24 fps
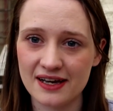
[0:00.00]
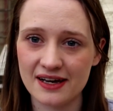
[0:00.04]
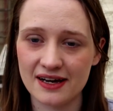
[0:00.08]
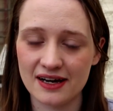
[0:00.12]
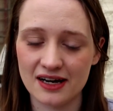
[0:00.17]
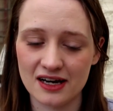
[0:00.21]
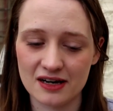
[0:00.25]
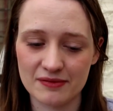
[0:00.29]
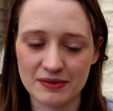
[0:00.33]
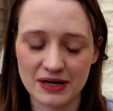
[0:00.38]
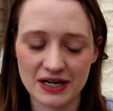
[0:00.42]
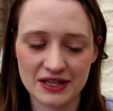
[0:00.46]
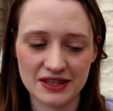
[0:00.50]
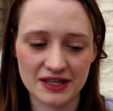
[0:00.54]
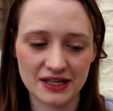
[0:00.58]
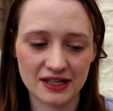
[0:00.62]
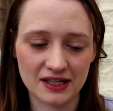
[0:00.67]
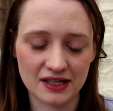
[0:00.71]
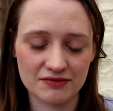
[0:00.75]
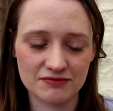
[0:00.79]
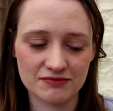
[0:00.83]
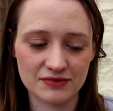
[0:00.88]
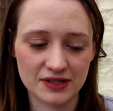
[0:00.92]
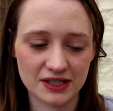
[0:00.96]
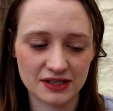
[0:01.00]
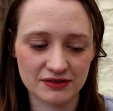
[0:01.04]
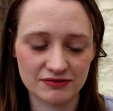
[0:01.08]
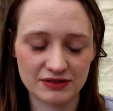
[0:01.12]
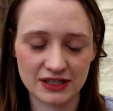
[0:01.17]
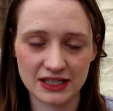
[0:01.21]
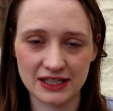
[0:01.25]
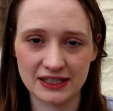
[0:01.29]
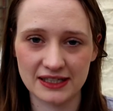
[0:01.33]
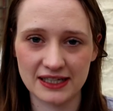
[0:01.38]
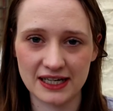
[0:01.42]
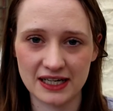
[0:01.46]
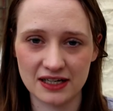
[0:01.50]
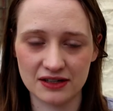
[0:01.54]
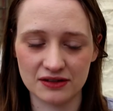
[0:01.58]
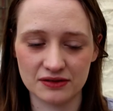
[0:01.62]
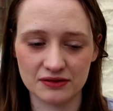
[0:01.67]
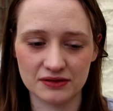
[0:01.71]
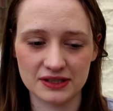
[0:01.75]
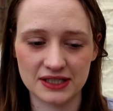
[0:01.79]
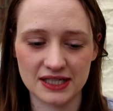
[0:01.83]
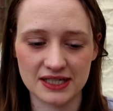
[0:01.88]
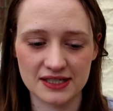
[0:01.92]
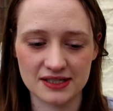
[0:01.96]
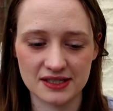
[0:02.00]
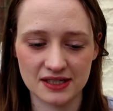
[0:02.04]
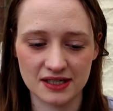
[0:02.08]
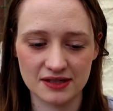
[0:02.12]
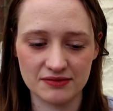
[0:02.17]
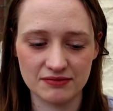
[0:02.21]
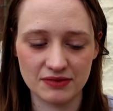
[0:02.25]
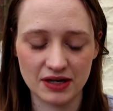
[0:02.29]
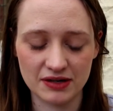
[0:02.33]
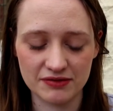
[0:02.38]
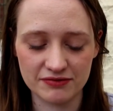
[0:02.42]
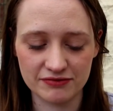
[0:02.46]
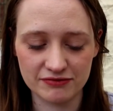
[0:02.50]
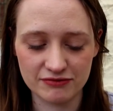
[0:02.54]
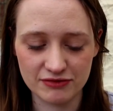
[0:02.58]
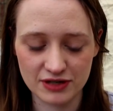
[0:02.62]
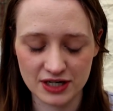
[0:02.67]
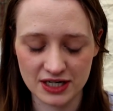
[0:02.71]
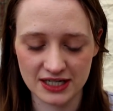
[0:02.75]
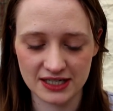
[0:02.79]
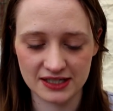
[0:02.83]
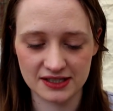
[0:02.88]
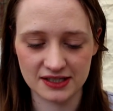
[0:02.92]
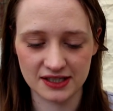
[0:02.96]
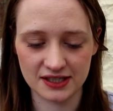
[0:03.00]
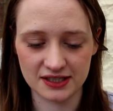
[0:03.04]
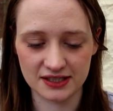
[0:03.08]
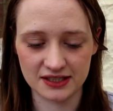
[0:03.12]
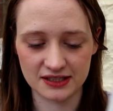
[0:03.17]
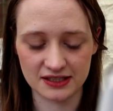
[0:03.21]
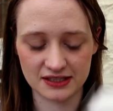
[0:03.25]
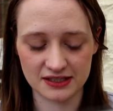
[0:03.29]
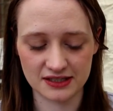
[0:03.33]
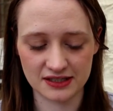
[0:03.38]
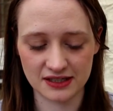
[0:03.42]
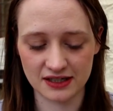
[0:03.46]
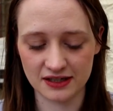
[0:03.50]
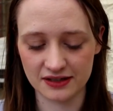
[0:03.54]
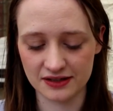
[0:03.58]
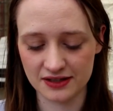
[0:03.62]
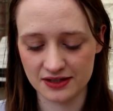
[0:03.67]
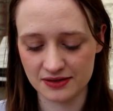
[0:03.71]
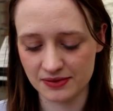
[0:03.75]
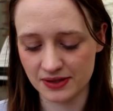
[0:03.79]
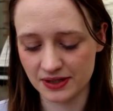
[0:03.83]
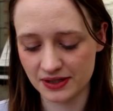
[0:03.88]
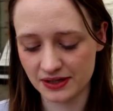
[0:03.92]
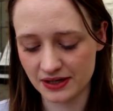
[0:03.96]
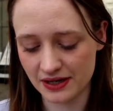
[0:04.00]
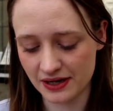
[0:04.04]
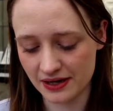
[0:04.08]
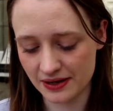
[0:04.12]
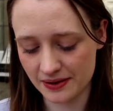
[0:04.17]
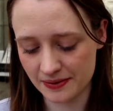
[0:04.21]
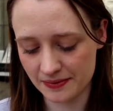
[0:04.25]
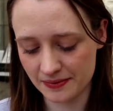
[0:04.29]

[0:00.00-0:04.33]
I think I'm going to really get along with this. I'm really excited to start this one.